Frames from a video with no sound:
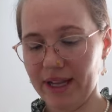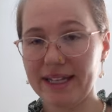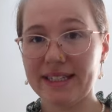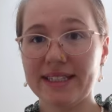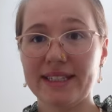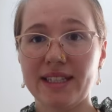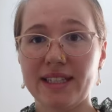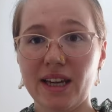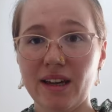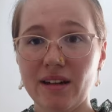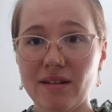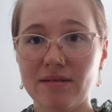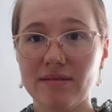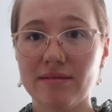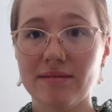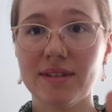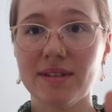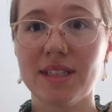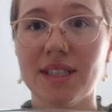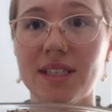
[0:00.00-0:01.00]
See?
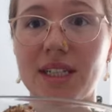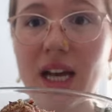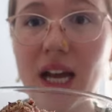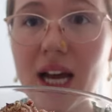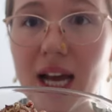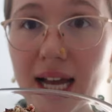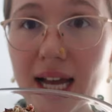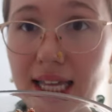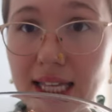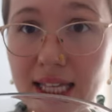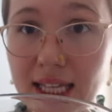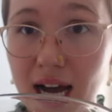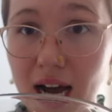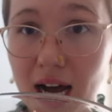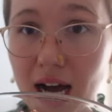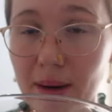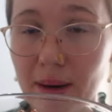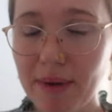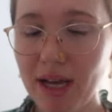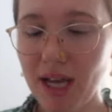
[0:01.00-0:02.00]

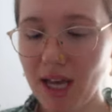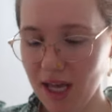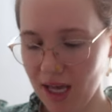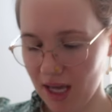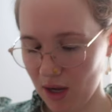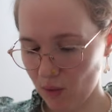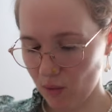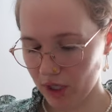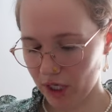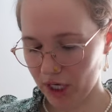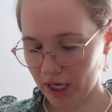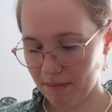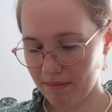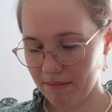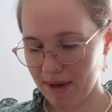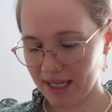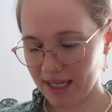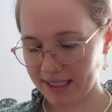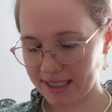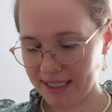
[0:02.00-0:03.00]
Yum. And we're going to
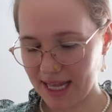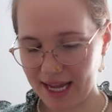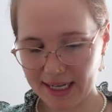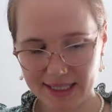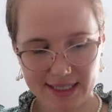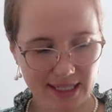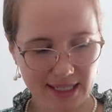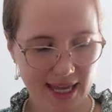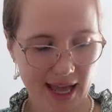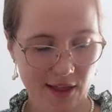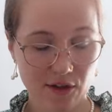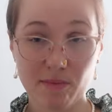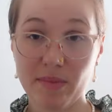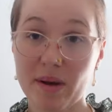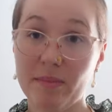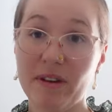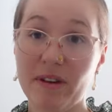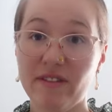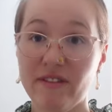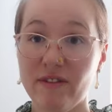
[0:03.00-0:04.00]
mix that together,
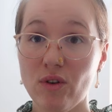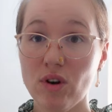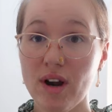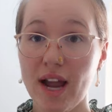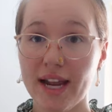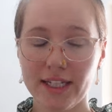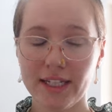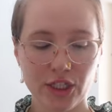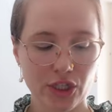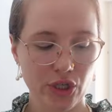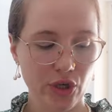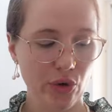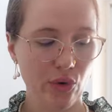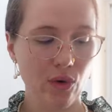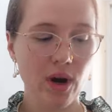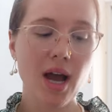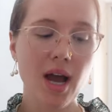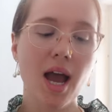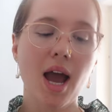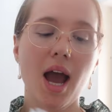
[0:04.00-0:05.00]
but before I
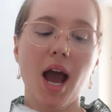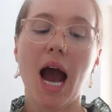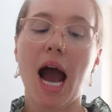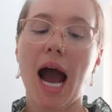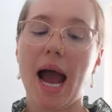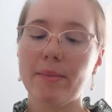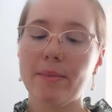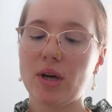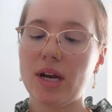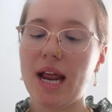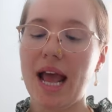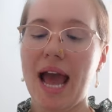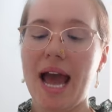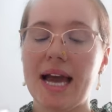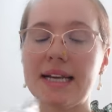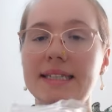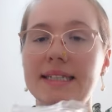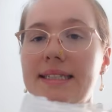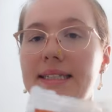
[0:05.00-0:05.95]
do, I'm going to add